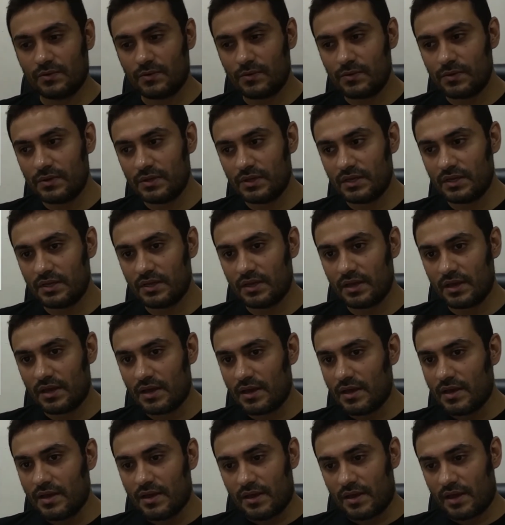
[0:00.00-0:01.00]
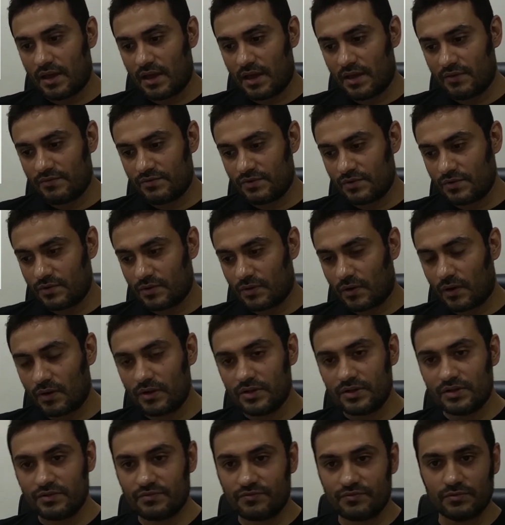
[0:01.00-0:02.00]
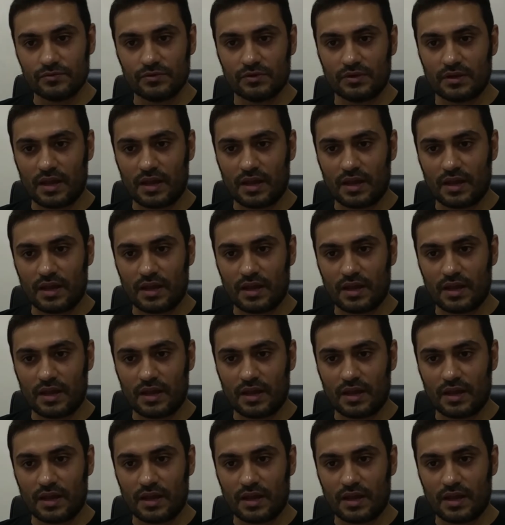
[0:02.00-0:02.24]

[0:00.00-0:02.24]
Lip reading: only have quality food.